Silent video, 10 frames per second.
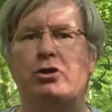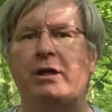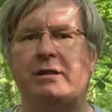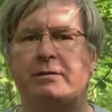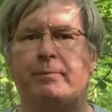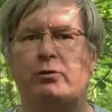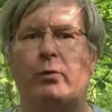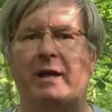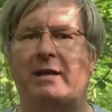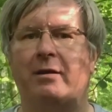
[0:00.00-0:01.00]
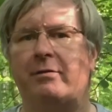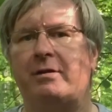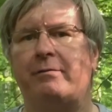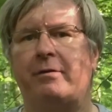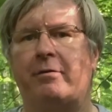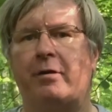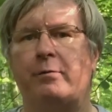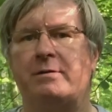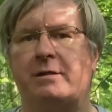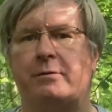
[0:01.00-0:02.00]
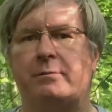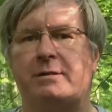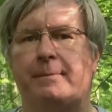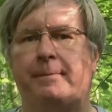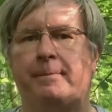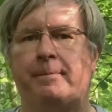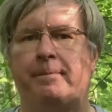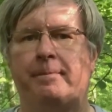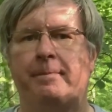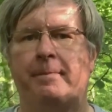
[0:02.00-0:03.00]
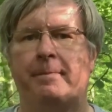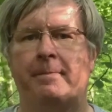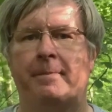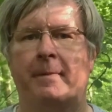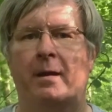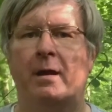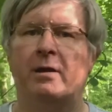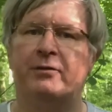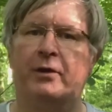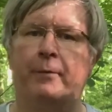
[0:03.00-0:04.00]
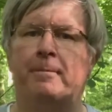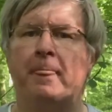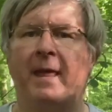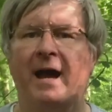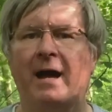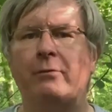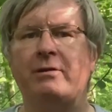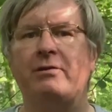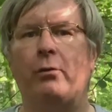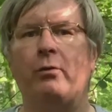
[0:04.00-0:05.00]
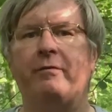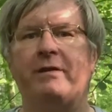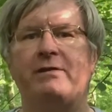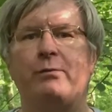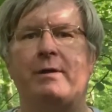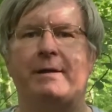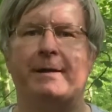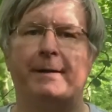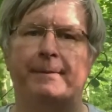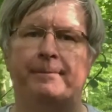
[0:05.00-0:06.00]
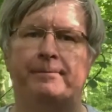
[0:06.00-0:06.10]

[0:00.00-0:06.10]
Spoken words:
genes between the different chromosomes. So, how does all of this work?